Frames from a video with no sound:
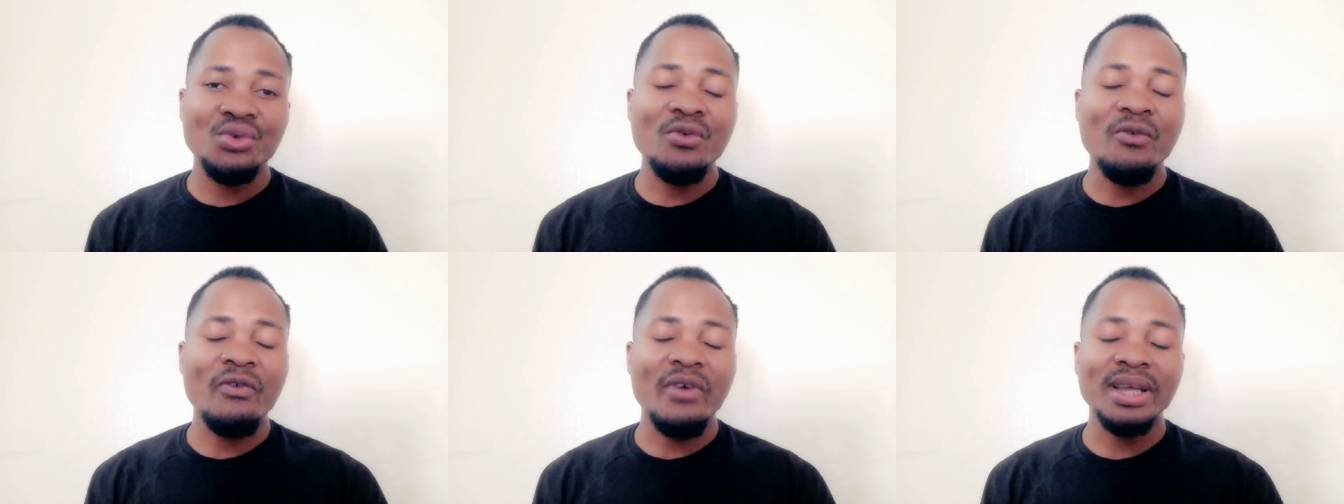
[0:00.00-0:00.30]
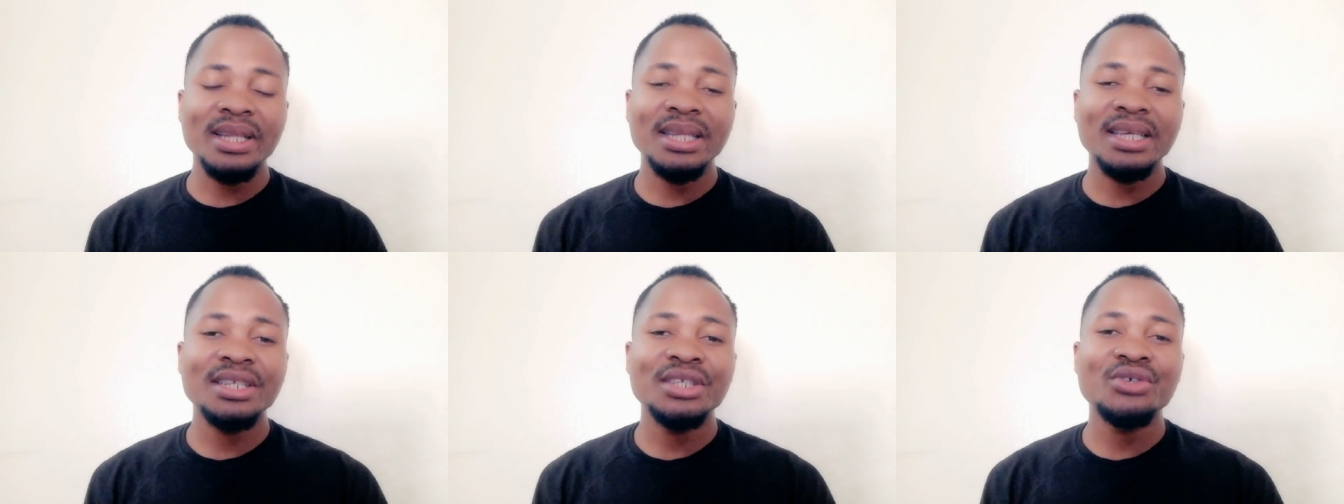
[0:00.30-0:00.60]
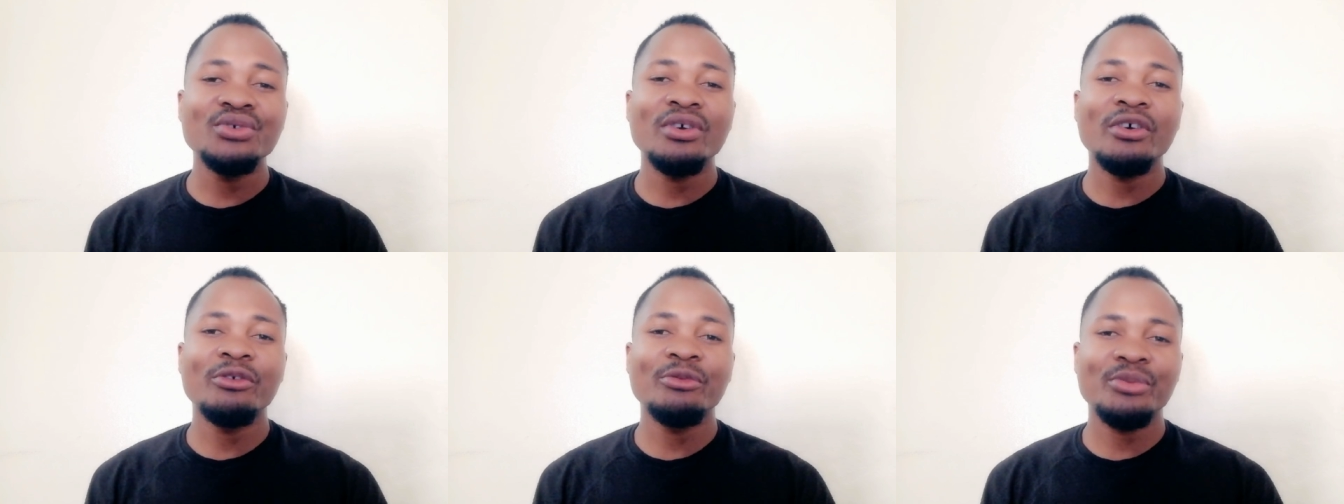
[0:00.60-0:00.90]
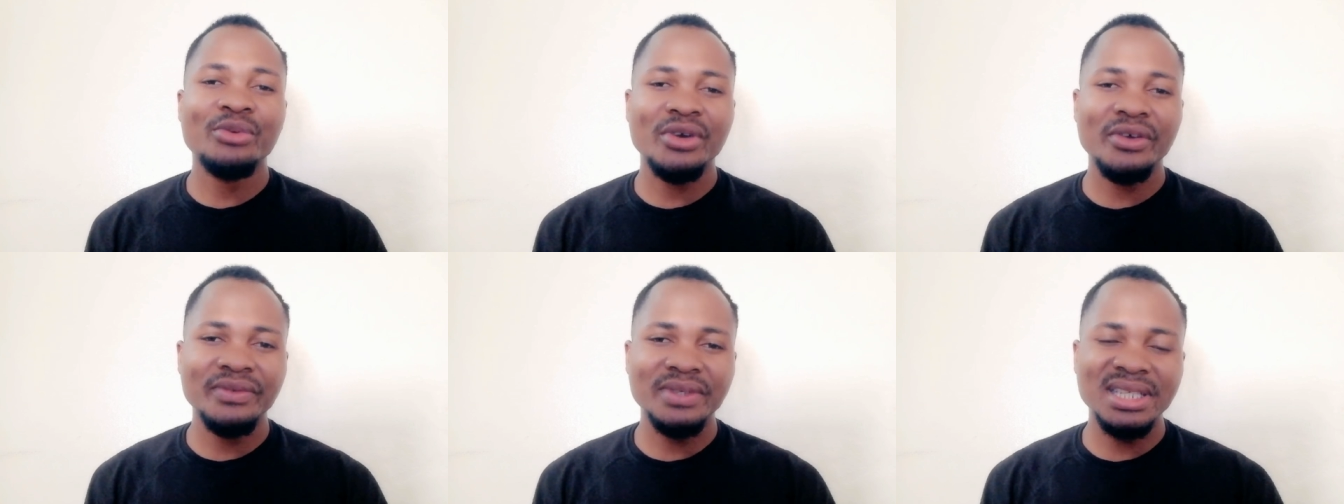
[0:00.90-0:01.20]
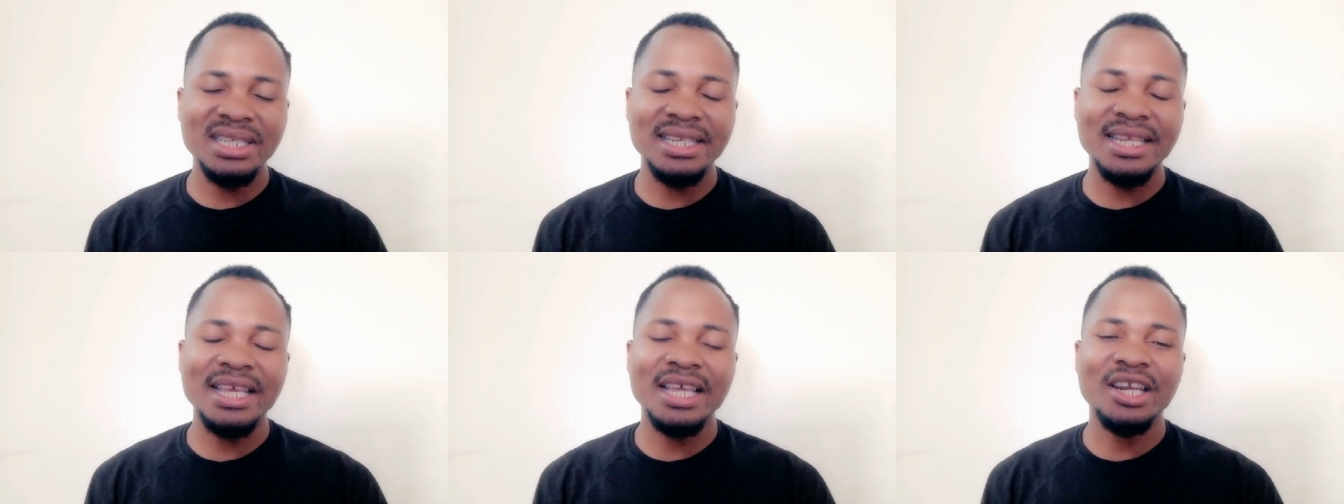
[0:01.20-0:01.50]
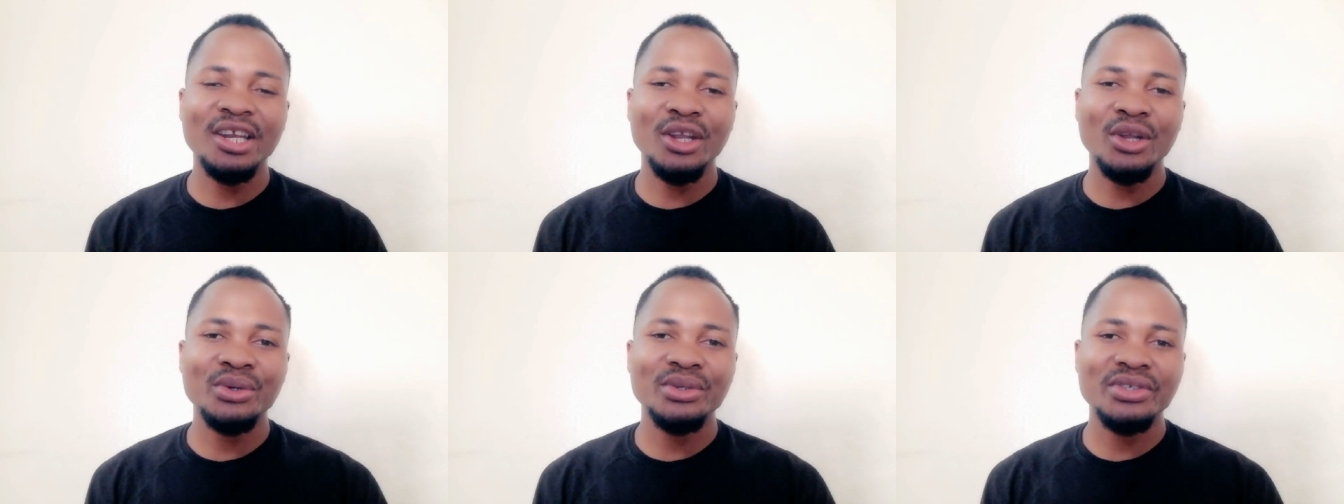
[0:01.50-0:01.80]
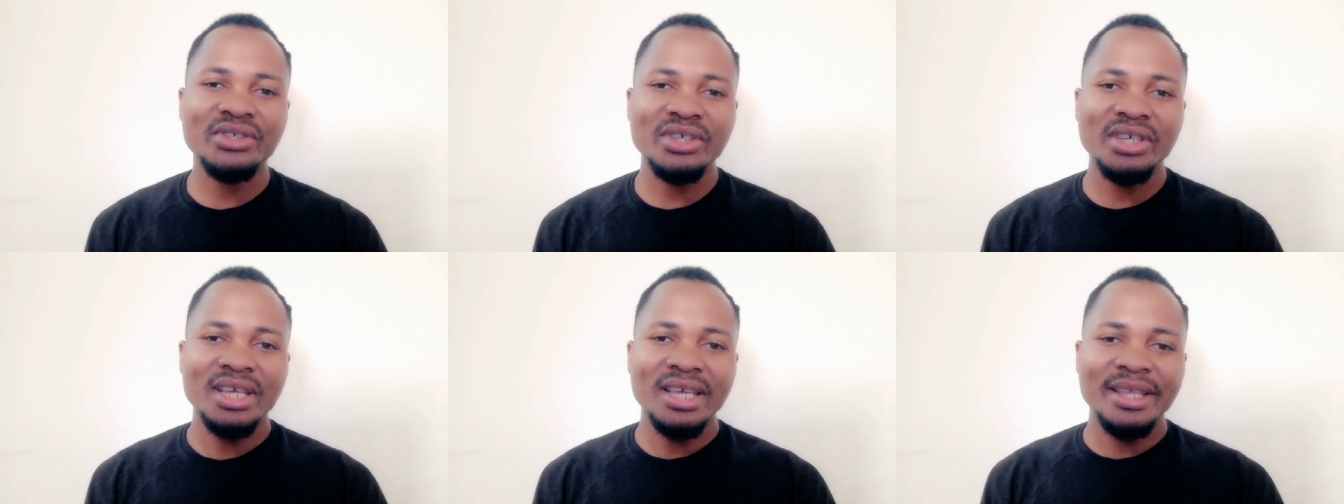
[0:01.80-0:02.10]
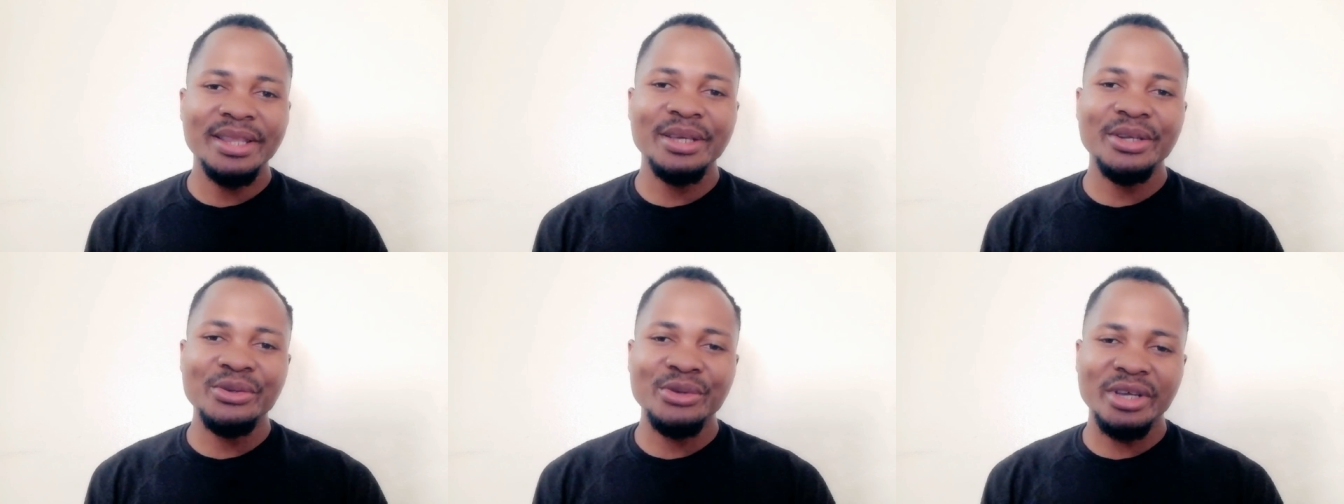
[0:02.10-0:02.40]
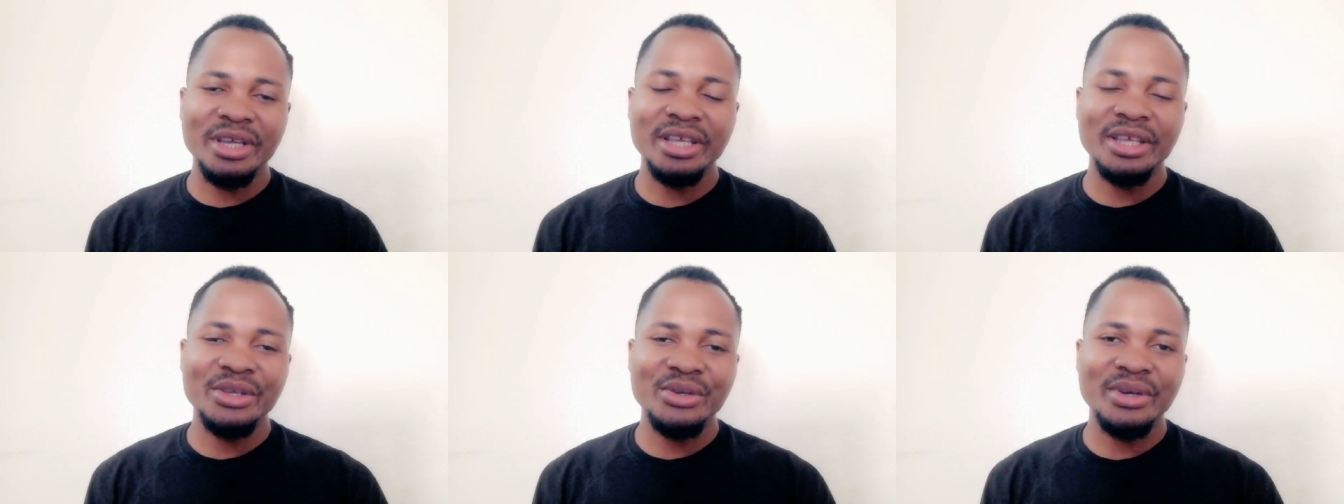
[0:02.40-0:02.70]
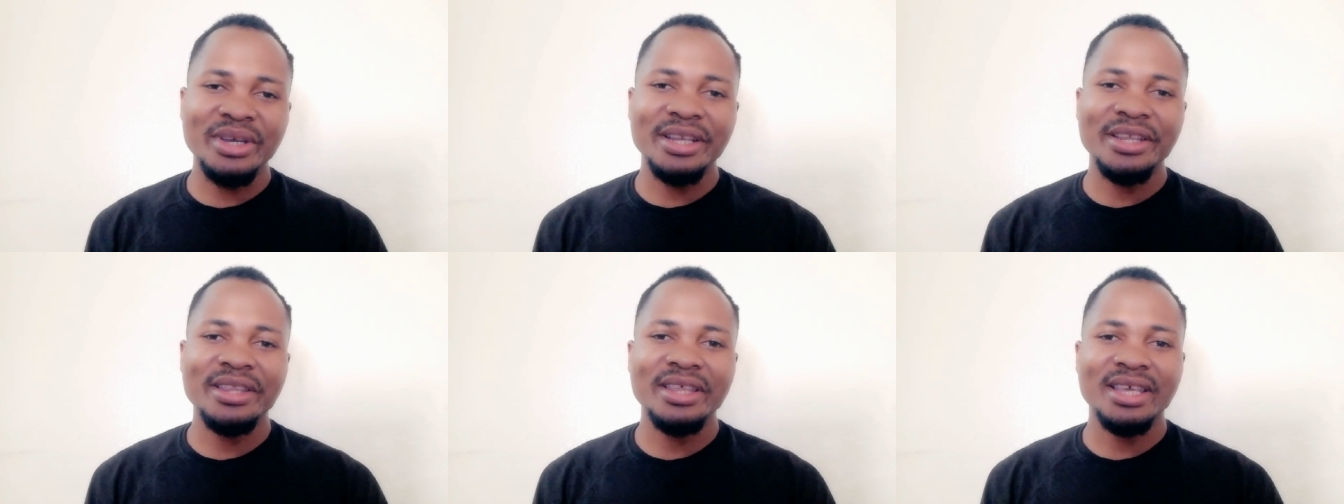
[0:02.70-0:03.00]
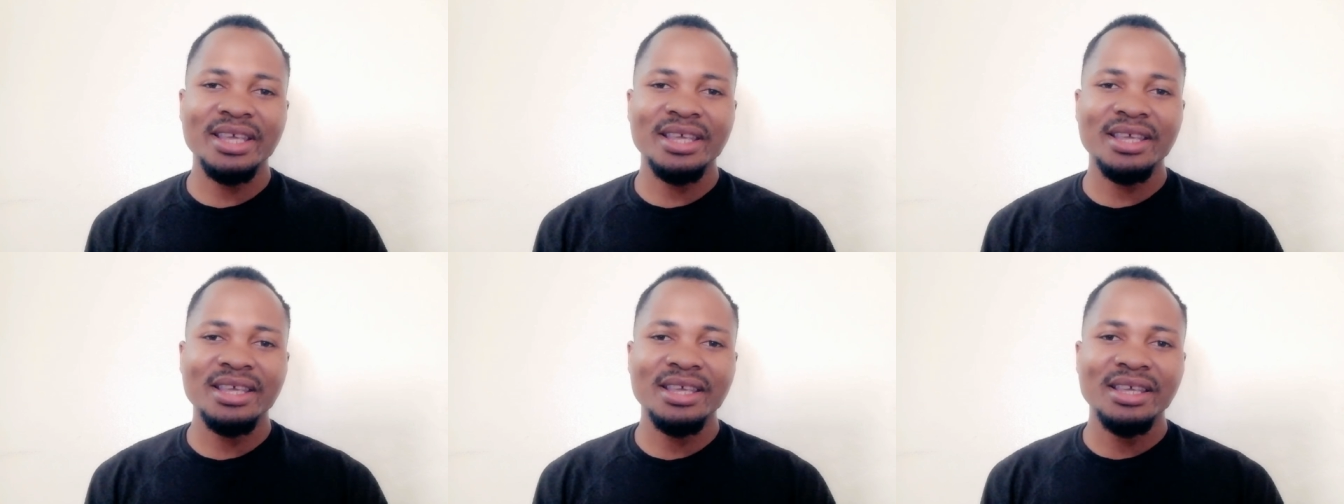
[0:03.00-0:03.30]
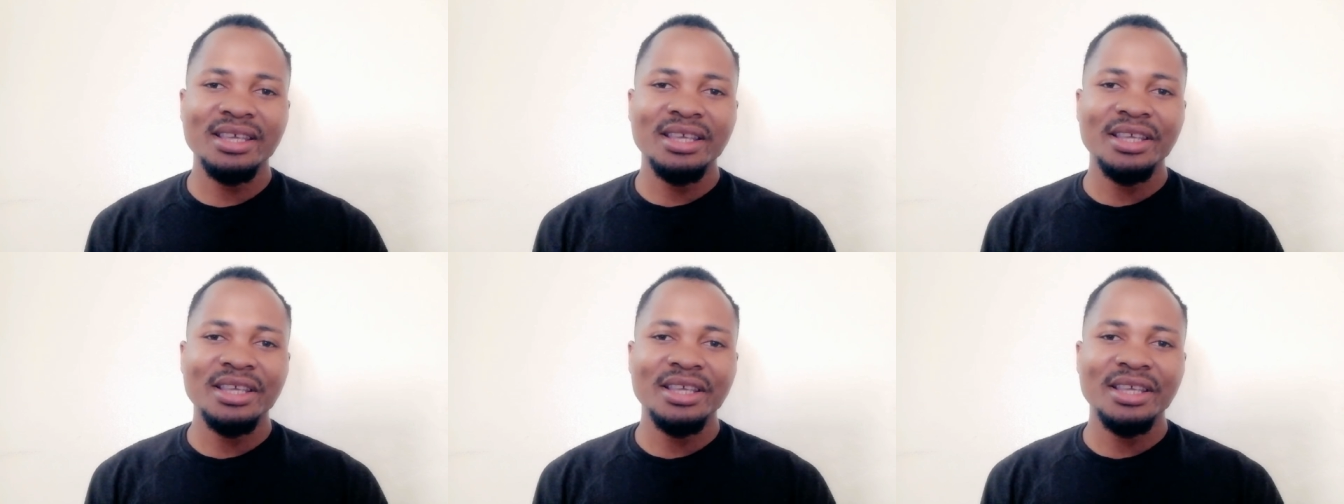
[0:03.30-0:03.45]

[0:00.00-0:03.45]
You'll find that you have profited a lot than you, you can think